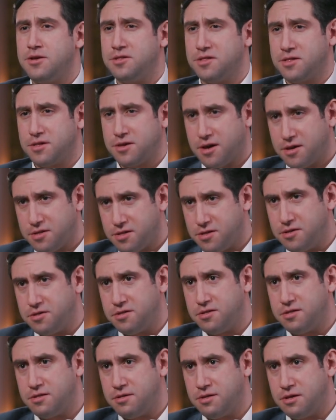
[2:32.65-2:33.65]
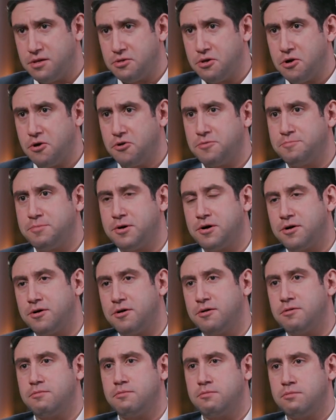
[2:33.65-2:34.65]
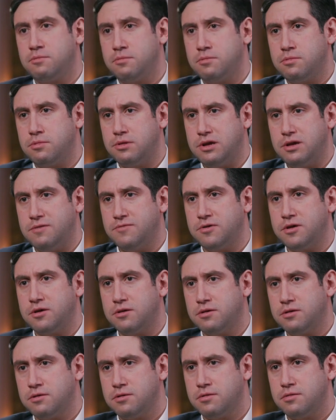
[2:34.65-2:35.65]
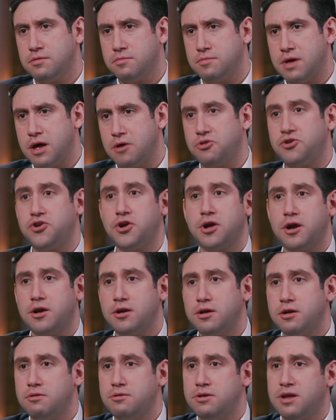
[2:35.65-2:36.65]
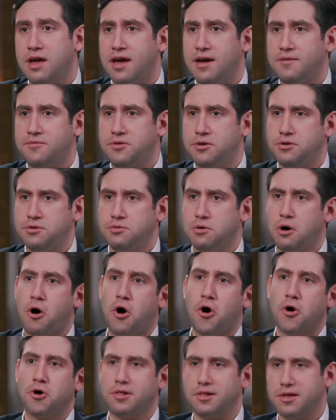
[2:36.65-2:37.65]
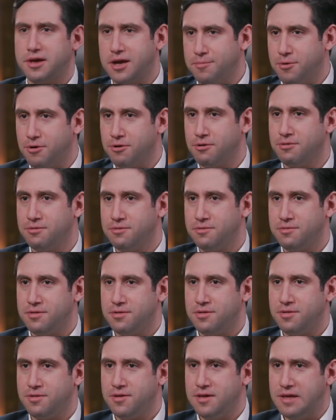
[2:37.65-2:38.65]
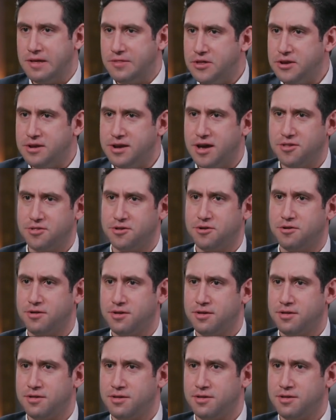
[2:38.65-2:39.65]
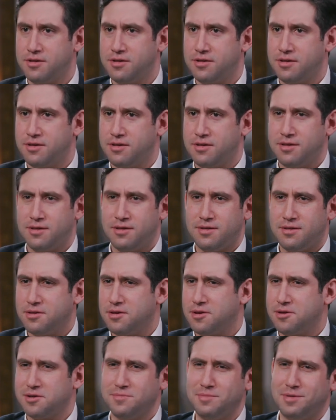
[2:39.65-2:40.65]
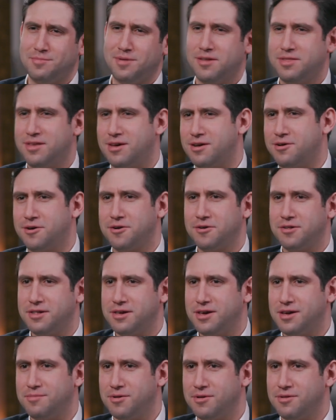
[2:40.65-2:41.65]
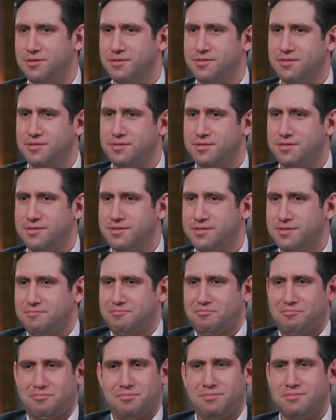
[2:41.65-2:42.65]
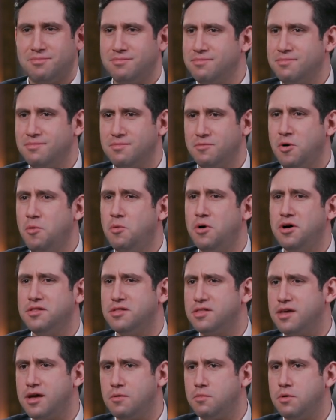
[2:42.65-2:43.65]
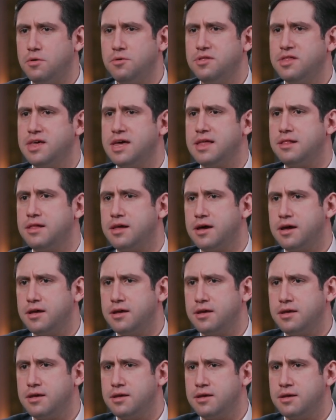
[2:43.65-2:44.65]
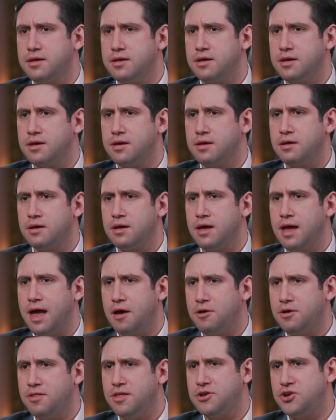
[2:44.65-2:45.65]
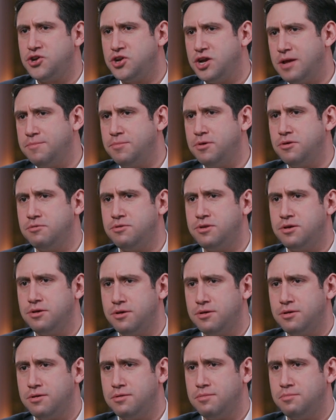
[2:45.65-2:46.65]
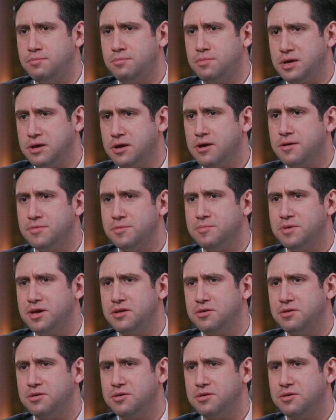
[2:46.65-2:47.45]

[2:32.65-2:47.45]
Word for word: discusses, in large part, leaving Mao's China to have to do hard labor in the desert. Talk to me about that hard labor. What was that? What was that like? How did that shape you to become the